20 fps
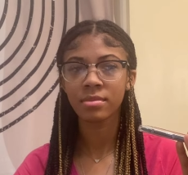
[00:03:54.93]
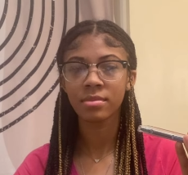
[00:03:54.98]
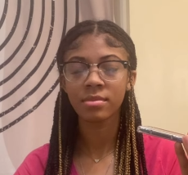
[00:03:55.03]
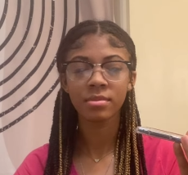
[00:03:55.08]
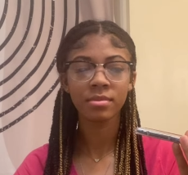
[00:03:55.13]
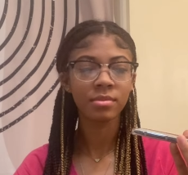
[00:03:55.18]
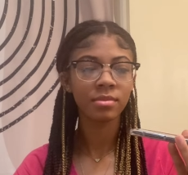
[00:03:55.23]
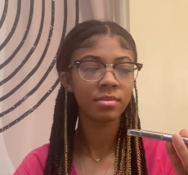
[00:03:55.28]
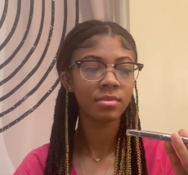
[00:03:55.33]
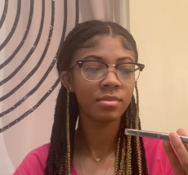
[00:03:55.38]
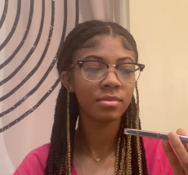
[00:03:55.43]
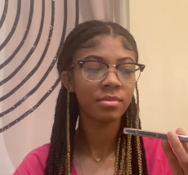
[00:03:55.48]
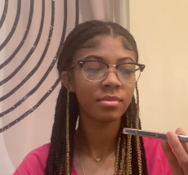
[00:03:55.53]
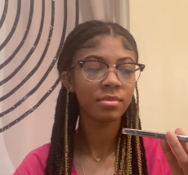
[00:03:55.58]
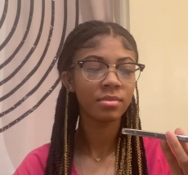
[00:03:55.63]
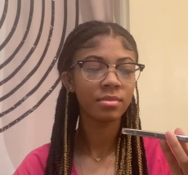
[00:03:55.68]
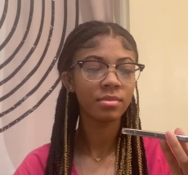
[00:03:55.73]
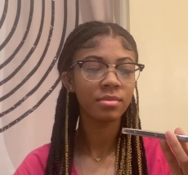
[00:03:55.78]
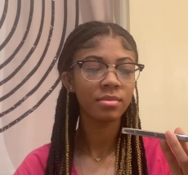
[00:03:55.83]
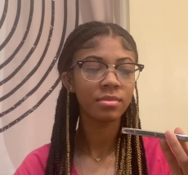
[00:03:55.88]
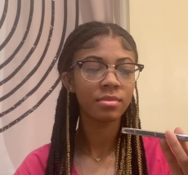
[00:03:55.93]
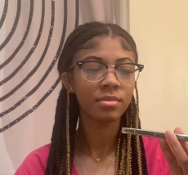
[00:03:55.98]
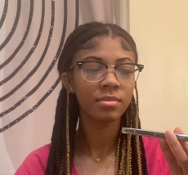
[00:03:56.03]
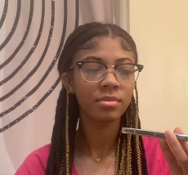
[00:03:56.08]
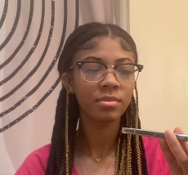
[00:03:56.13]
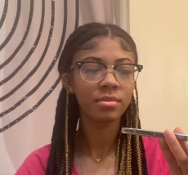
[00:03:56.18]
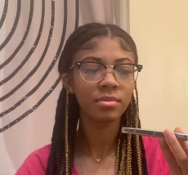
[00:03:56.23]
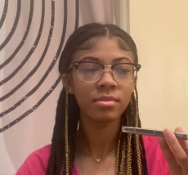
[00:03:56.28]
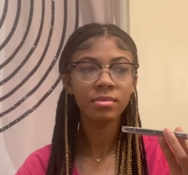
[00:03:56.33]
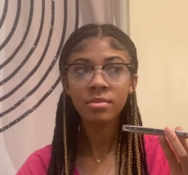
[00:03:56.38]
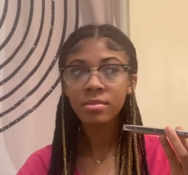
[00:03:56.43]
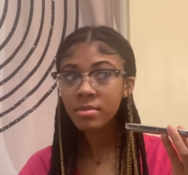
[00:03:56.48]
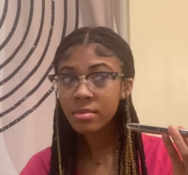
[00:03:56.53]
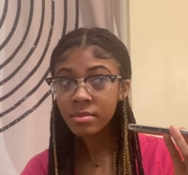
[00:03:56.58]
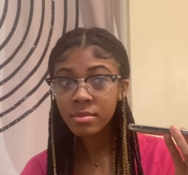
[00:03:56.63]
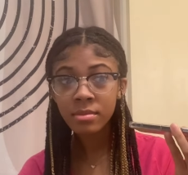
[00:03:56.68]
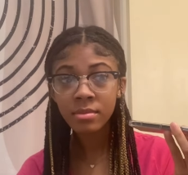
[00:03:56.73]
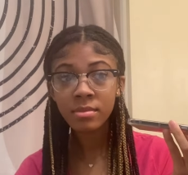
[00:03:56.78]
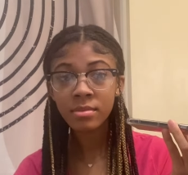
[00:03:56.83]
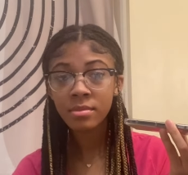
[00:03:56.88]

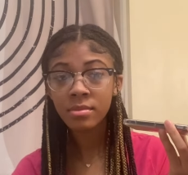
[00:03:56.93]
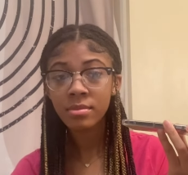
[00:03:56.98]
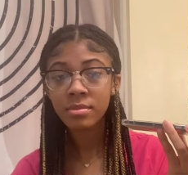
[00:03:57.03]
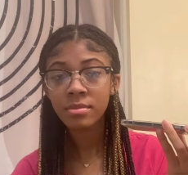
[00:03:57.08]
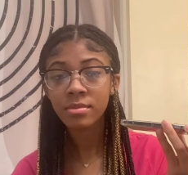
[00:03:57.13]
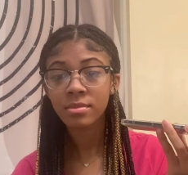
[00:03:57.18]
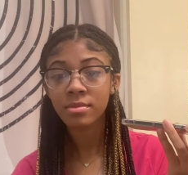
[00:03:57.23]
No one is speaking in this clip.